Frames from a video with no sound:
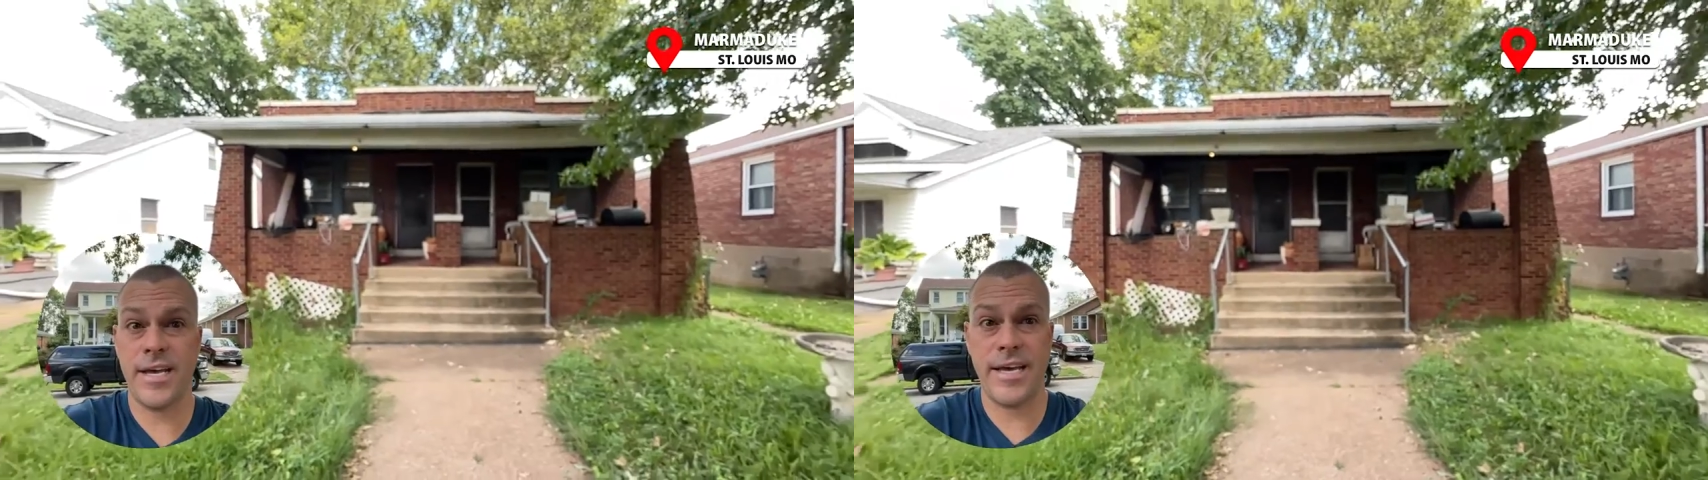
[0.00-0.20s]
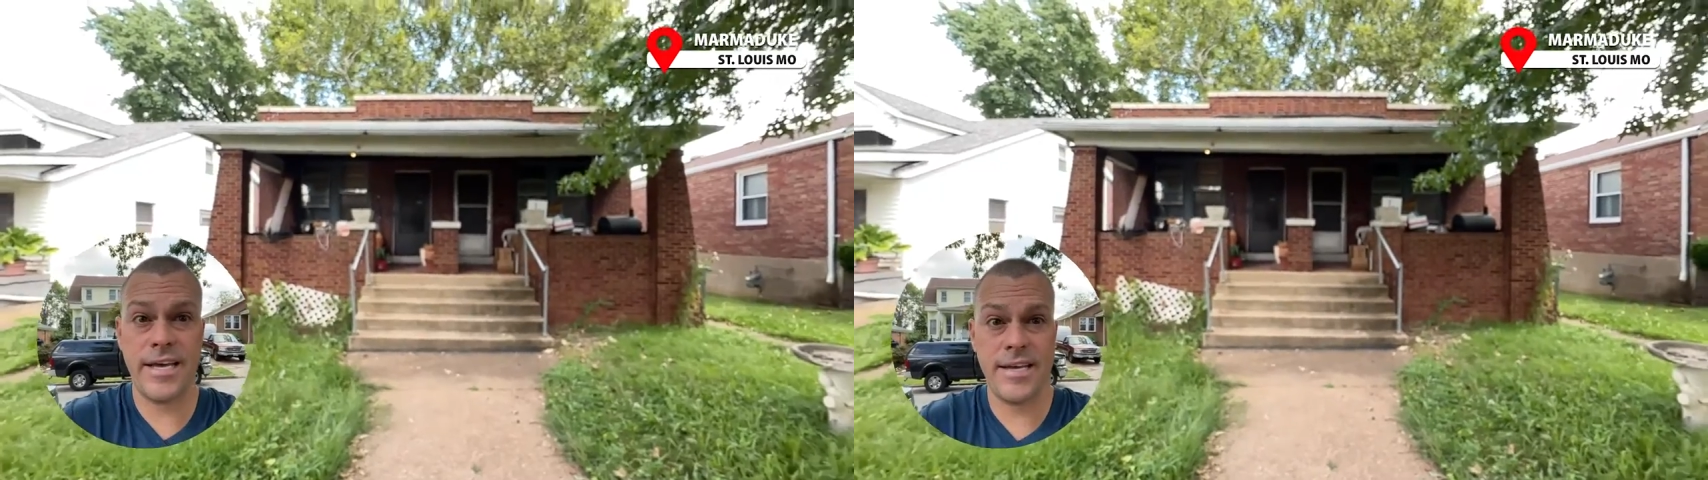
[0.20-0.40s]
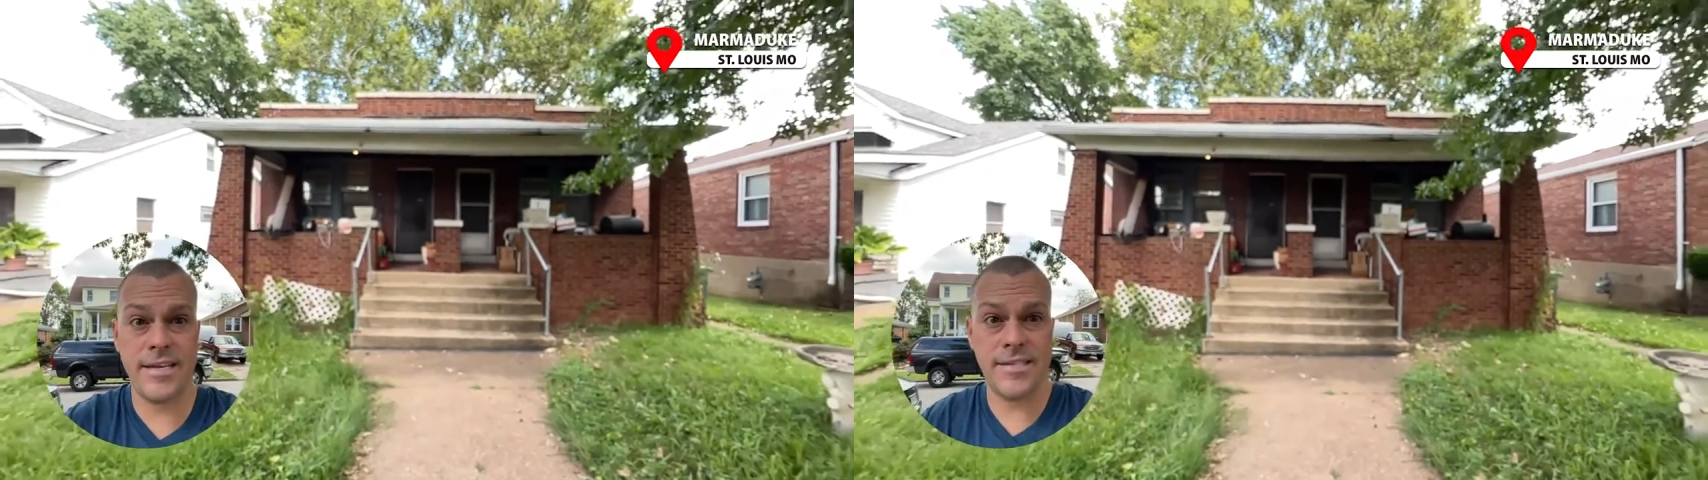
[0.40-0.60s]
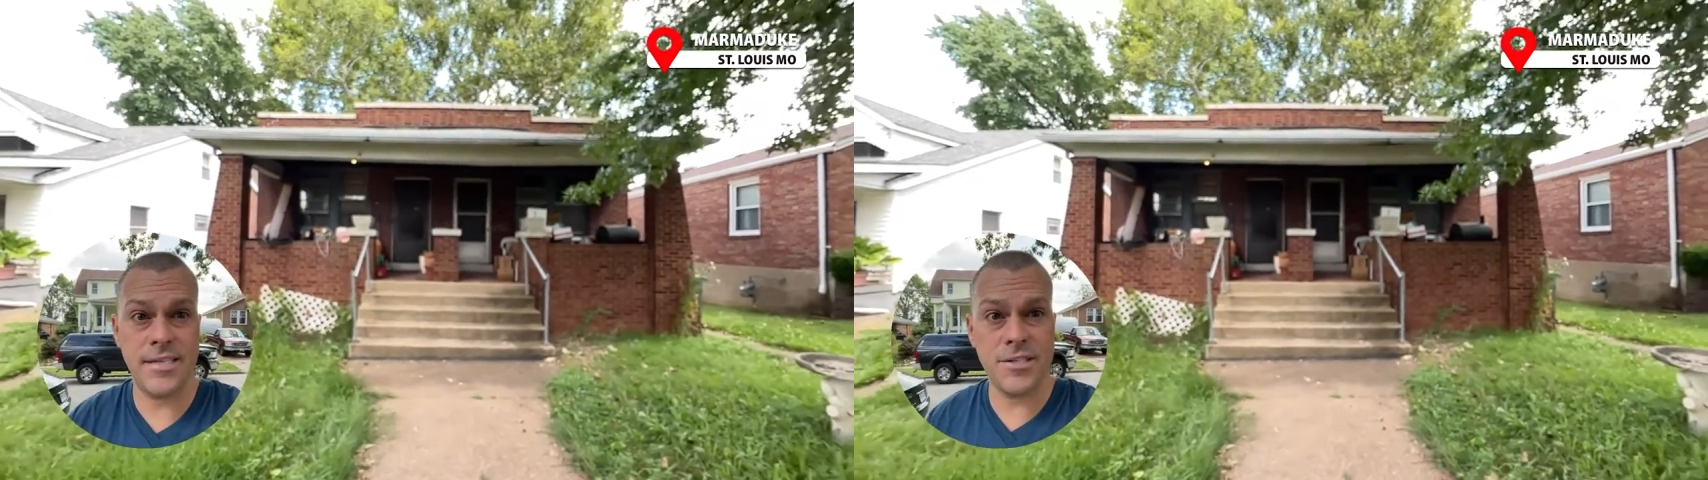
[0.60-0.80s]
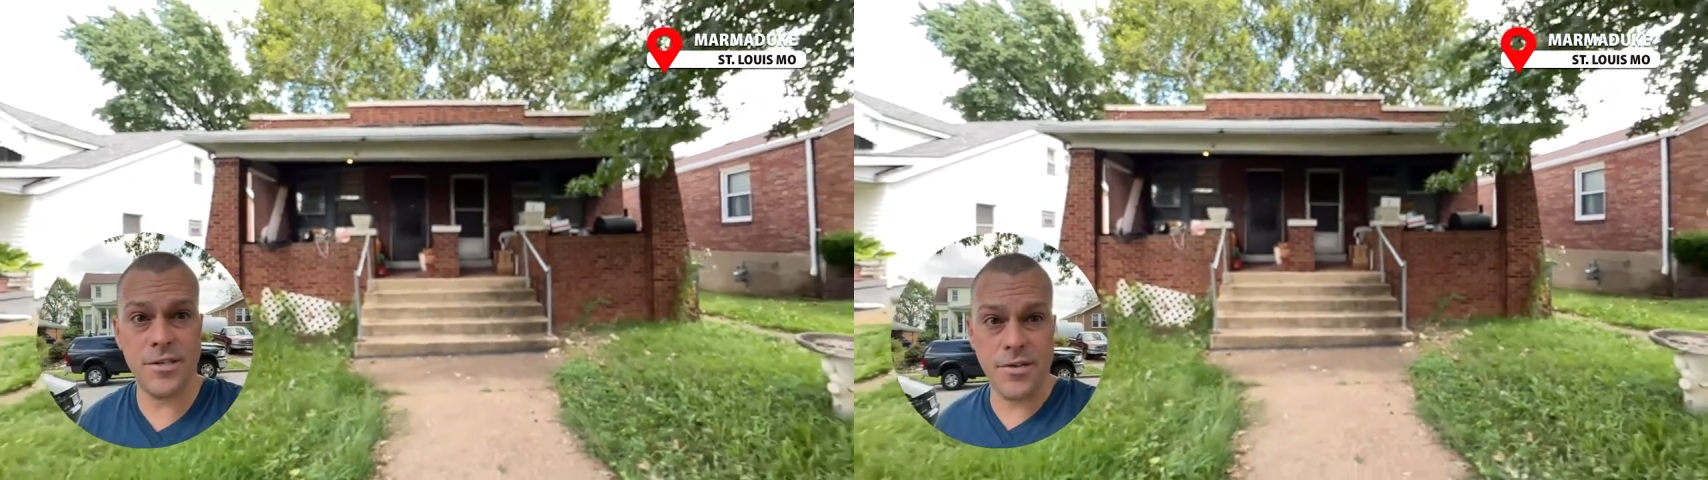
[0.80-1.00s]
and
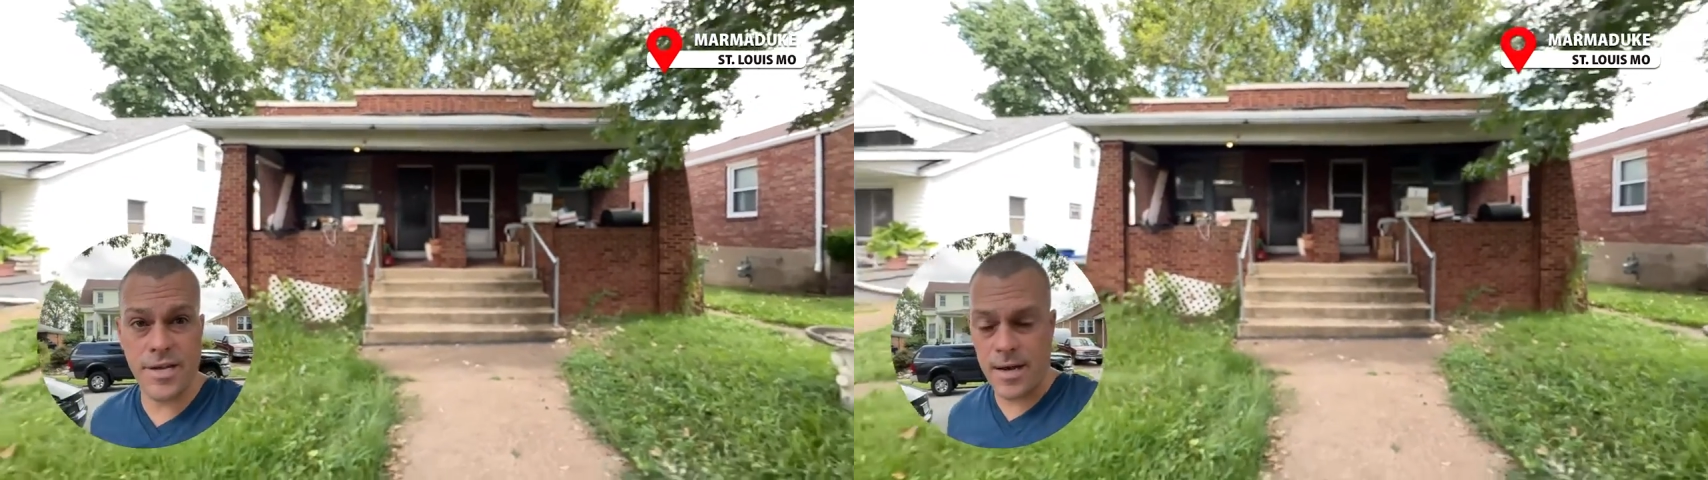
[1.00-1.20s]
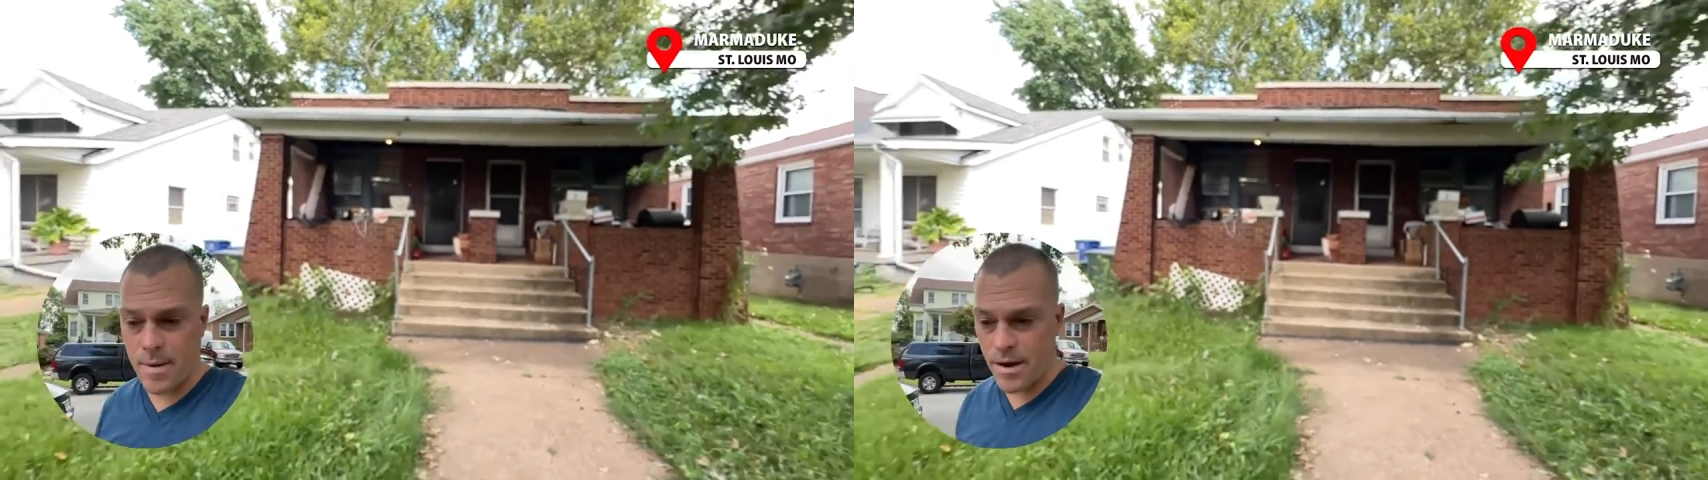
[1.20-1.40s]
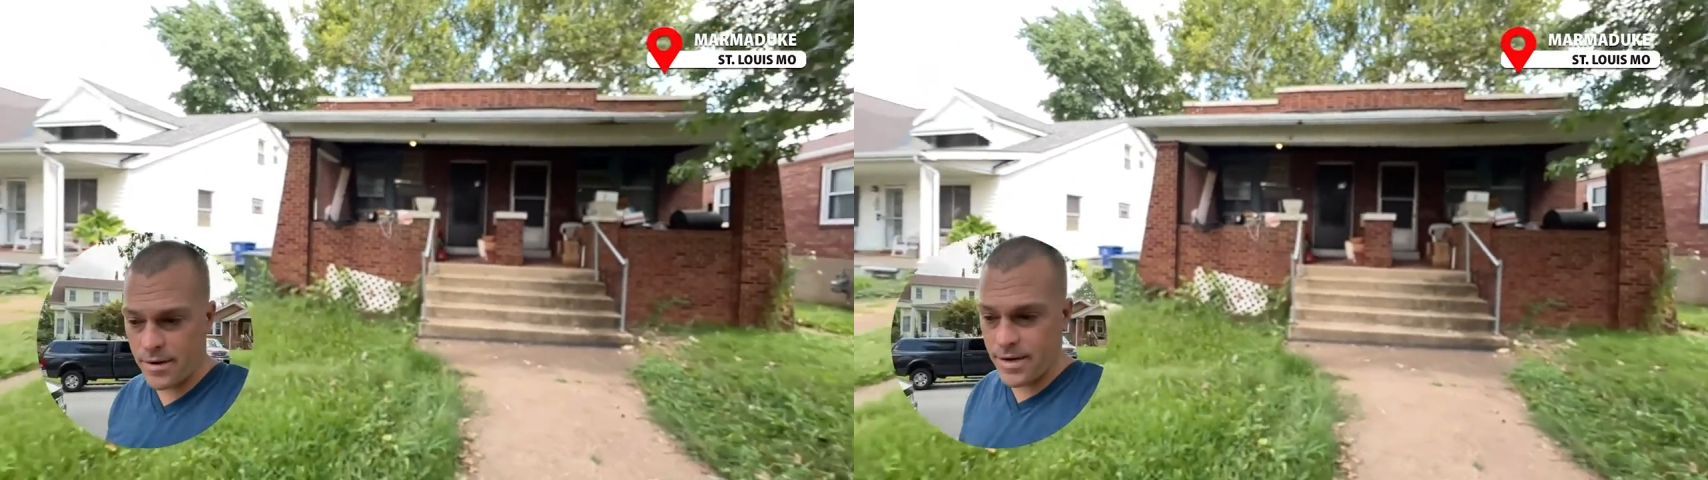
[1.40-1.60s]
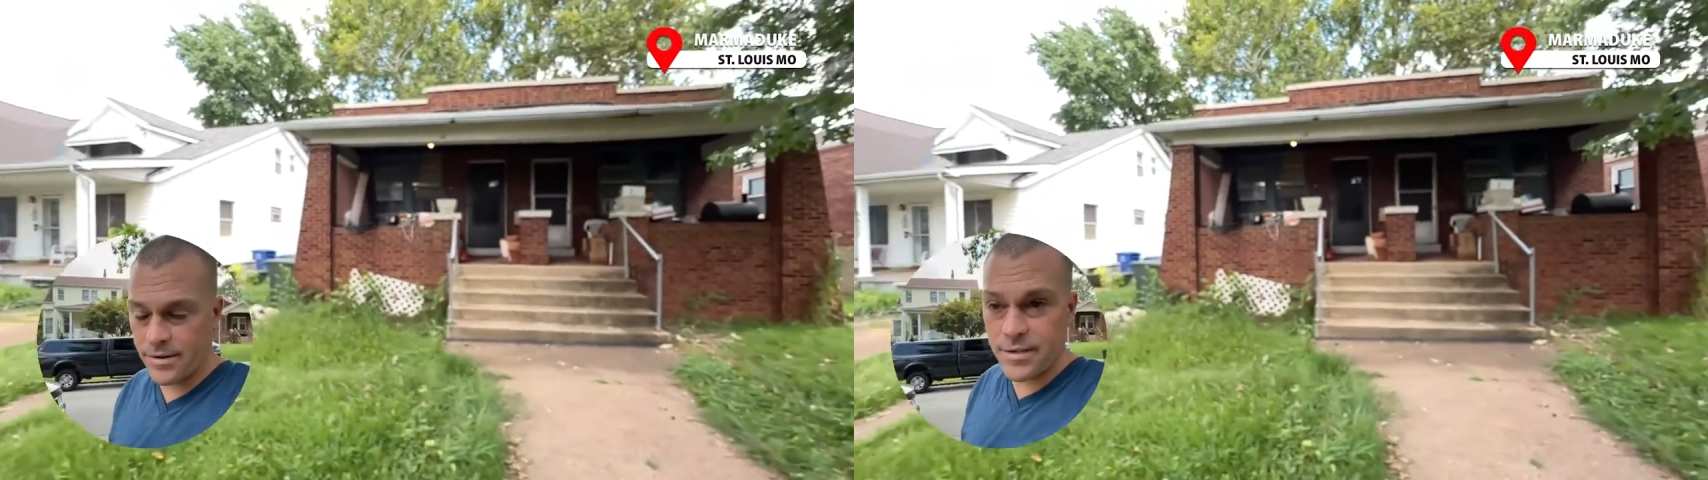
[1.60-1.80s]
essentially I'm out here